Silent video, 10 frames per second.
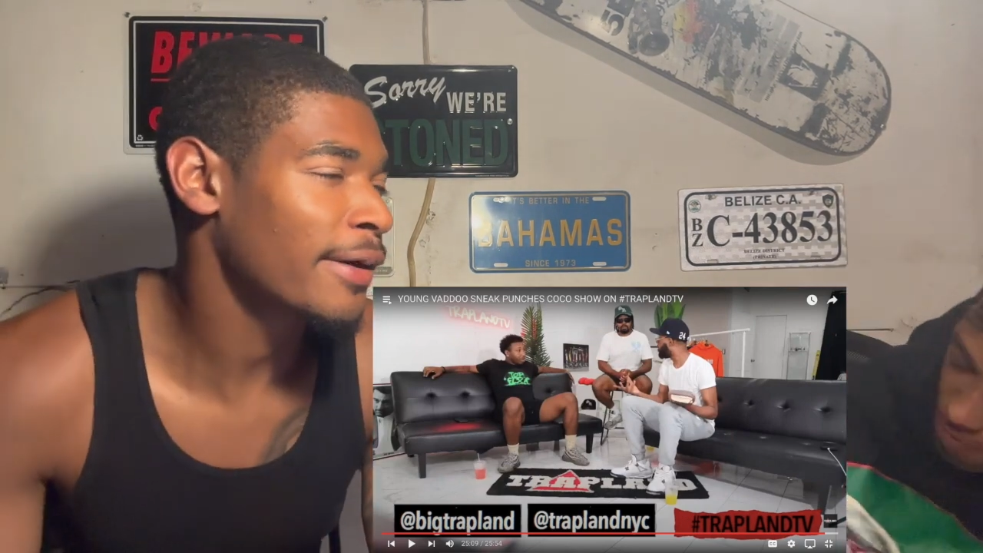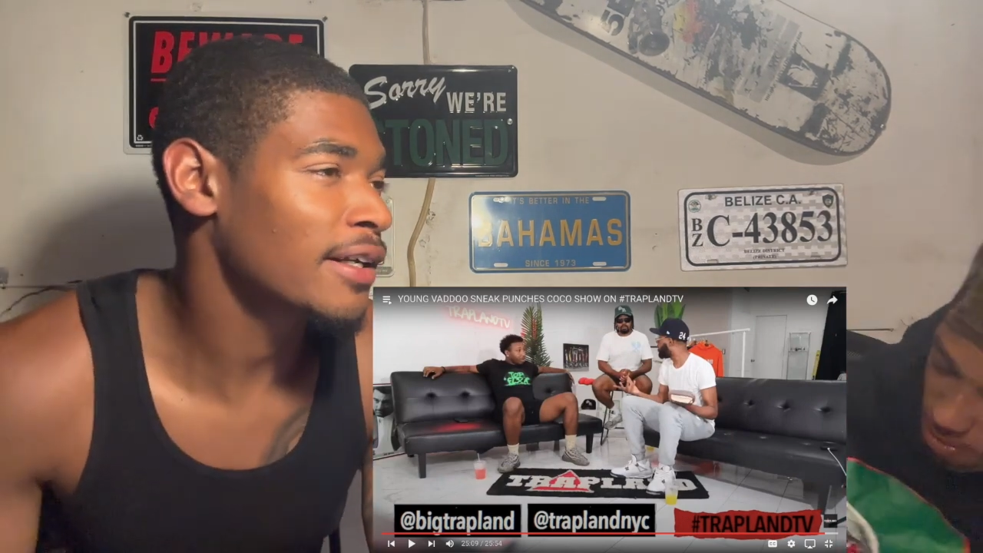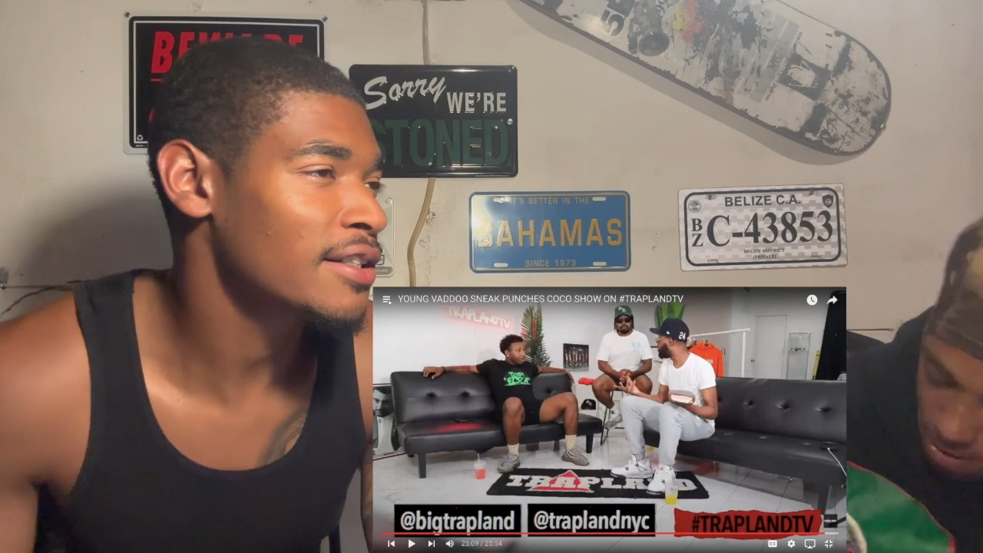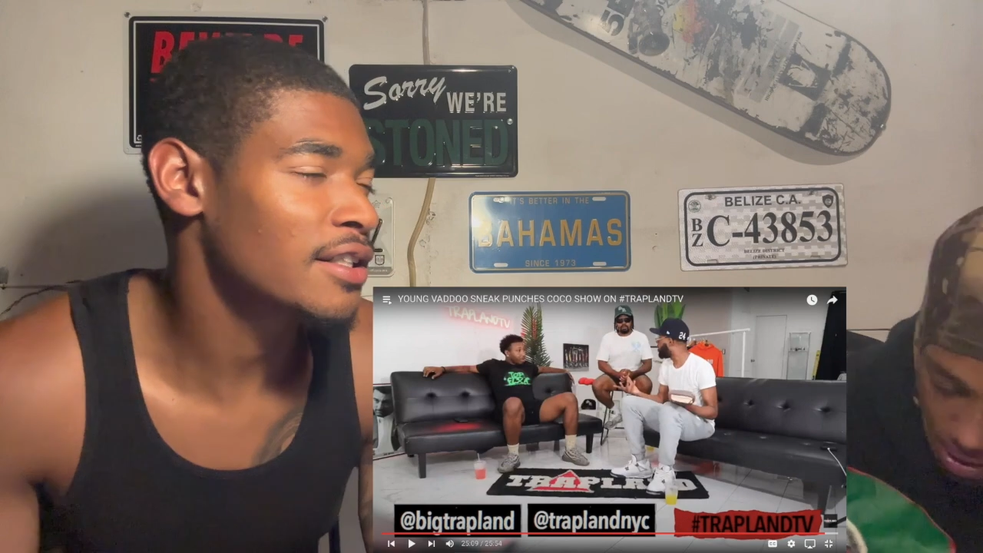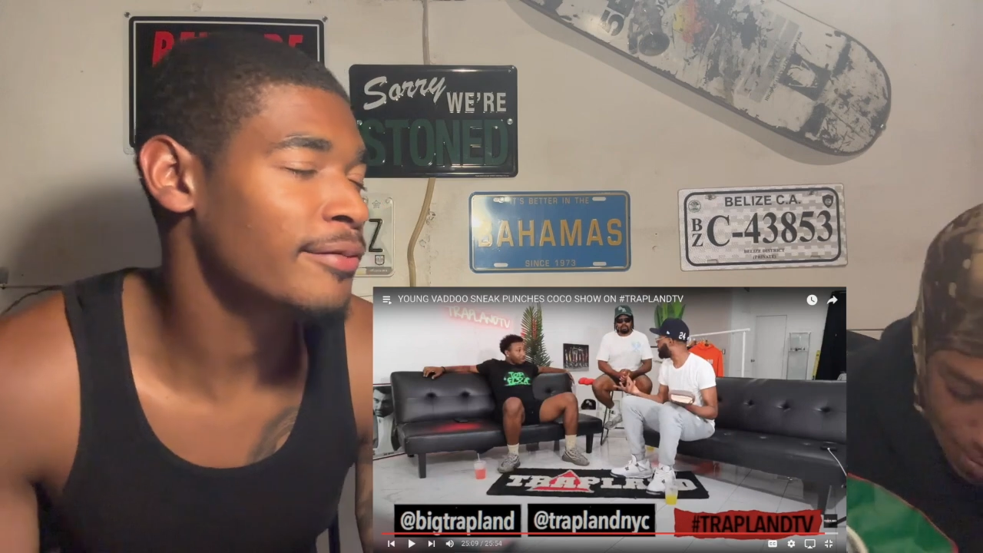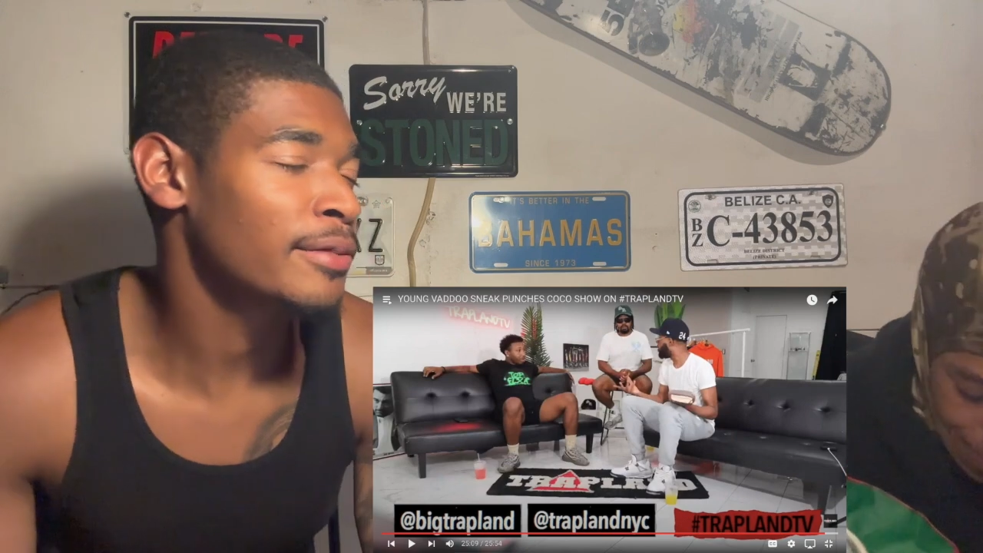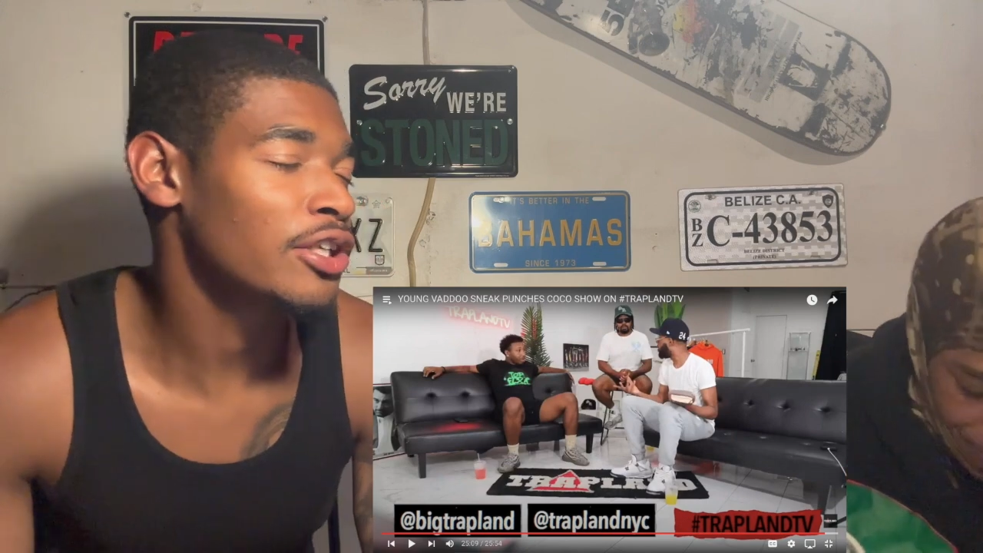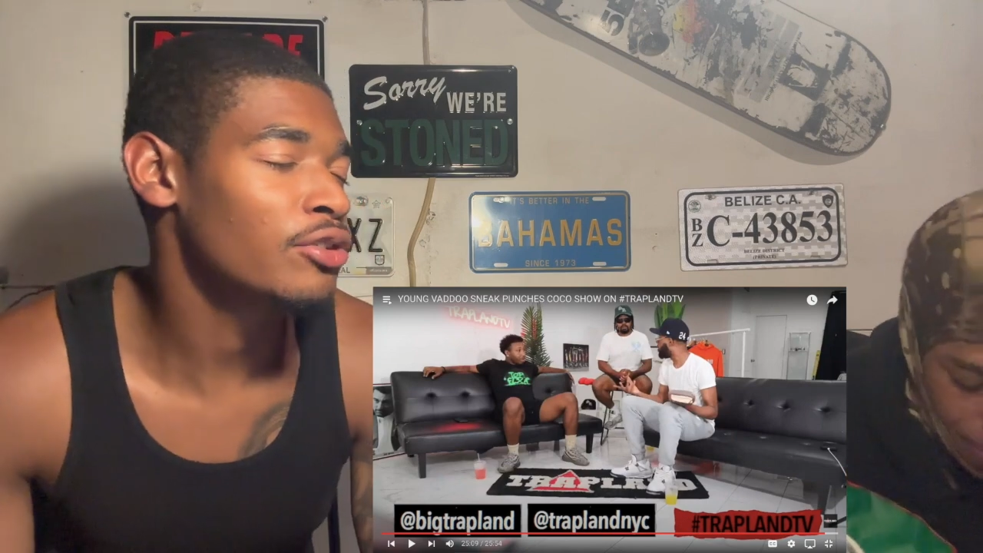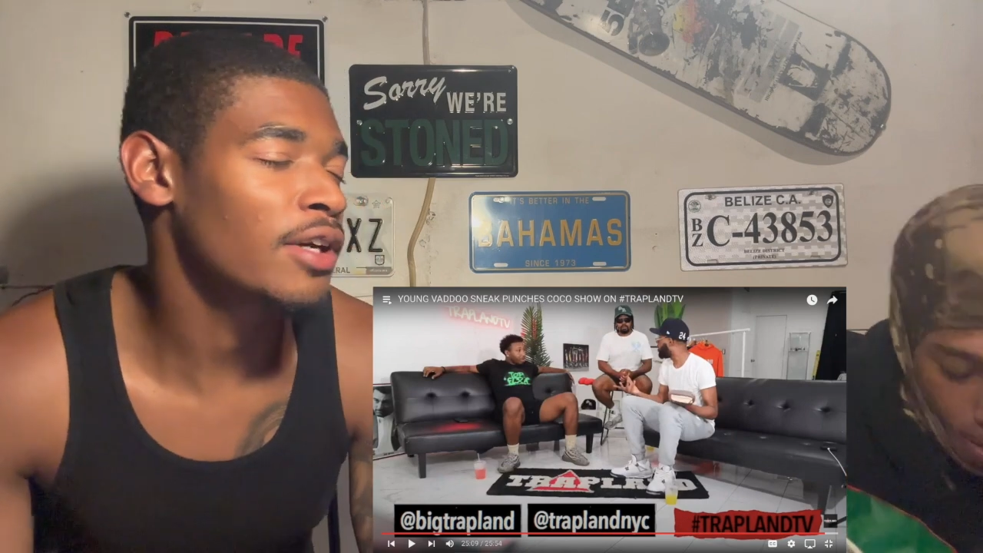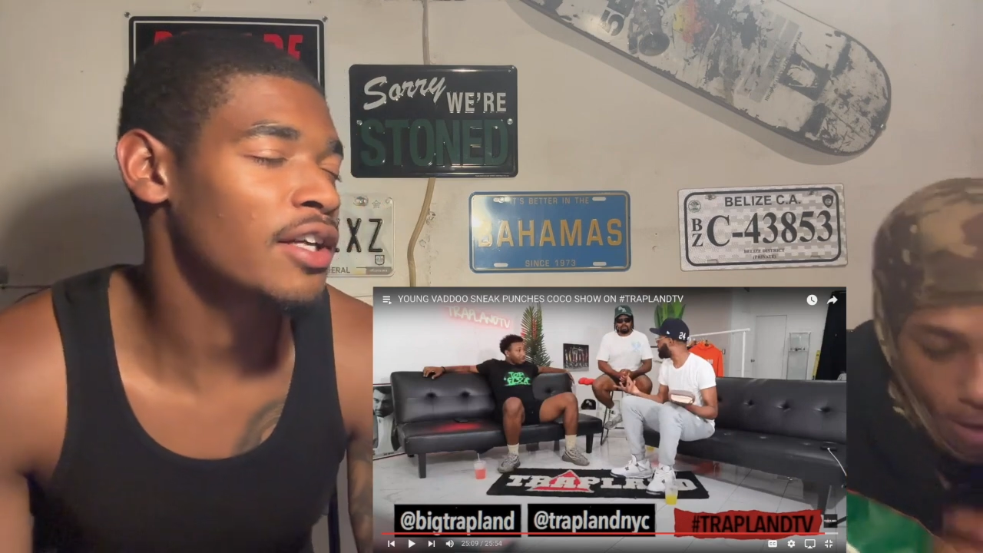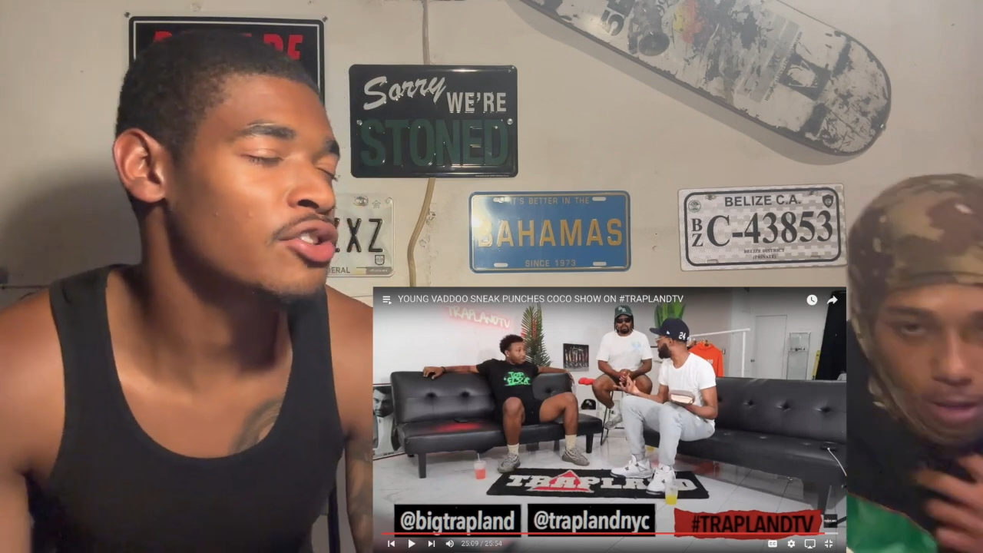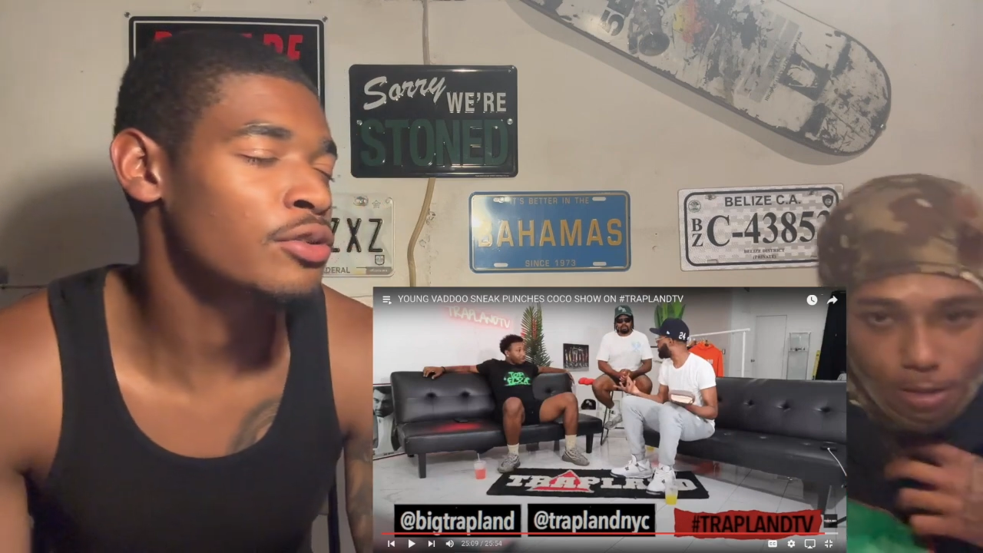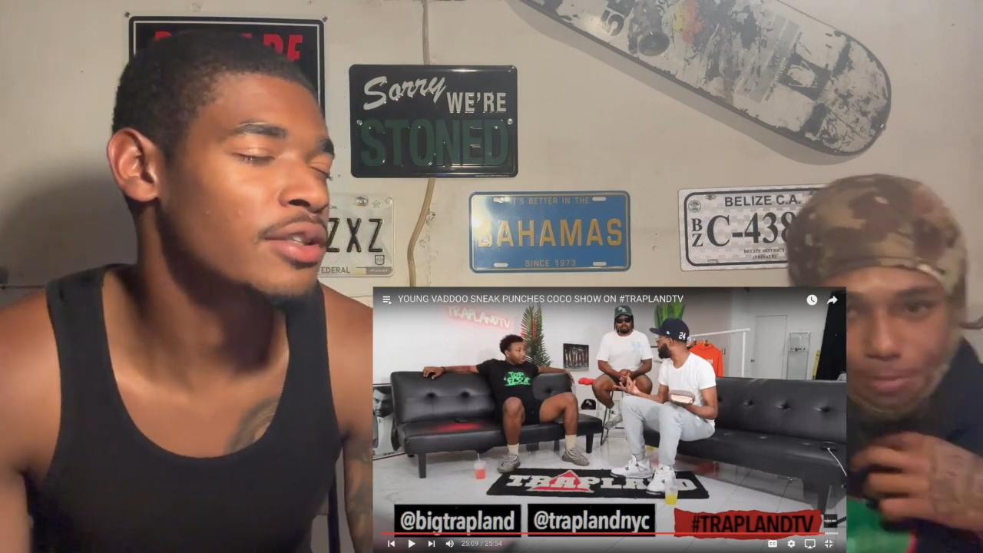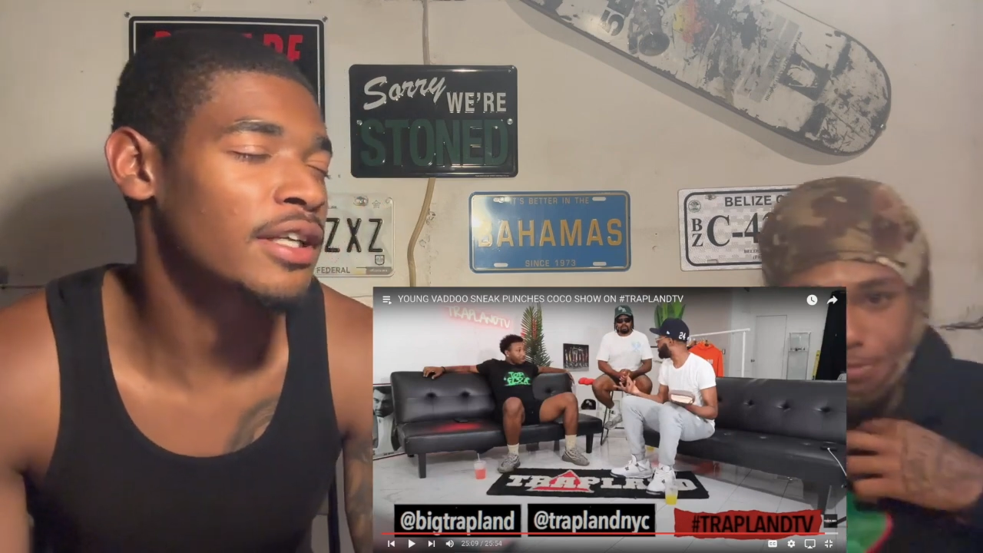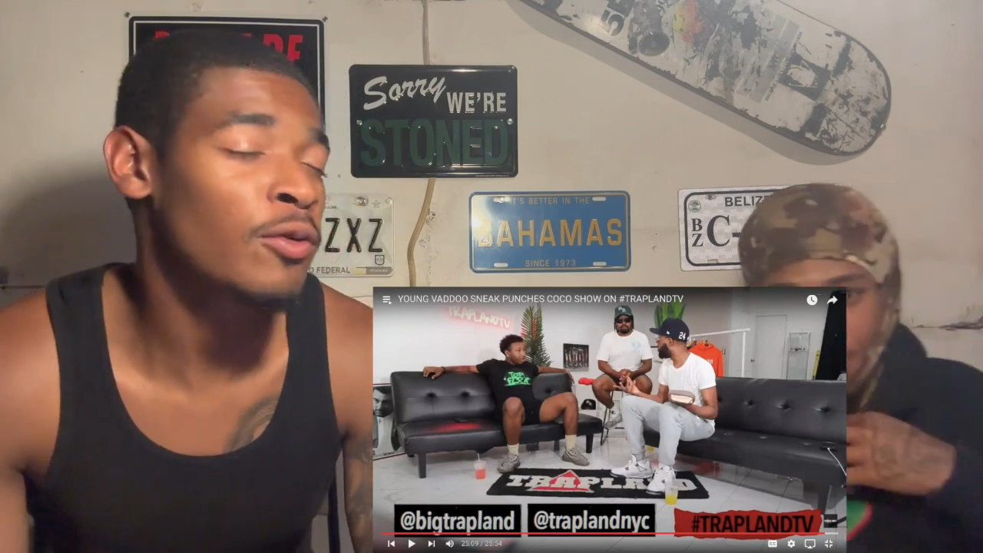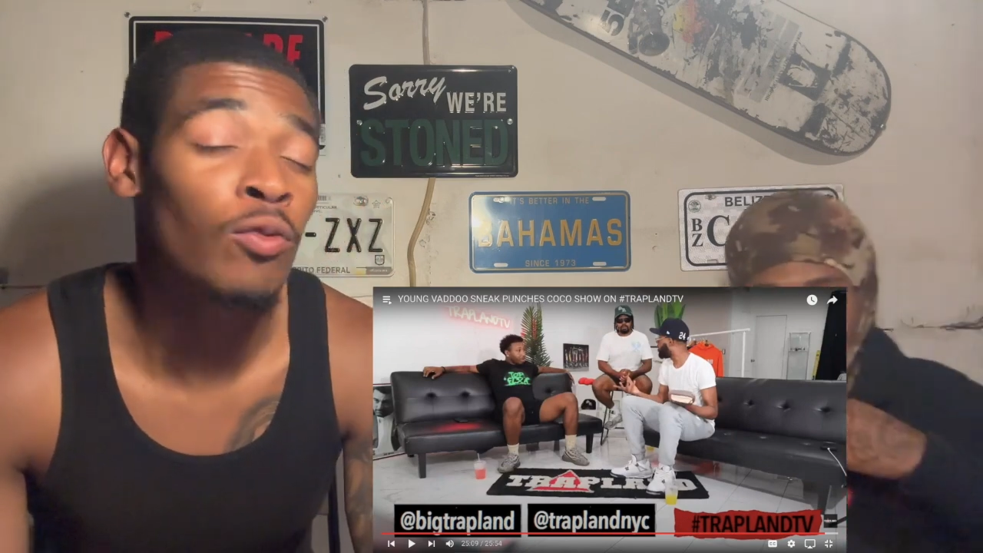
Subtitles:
My nigga said if me and you got into it, nigga,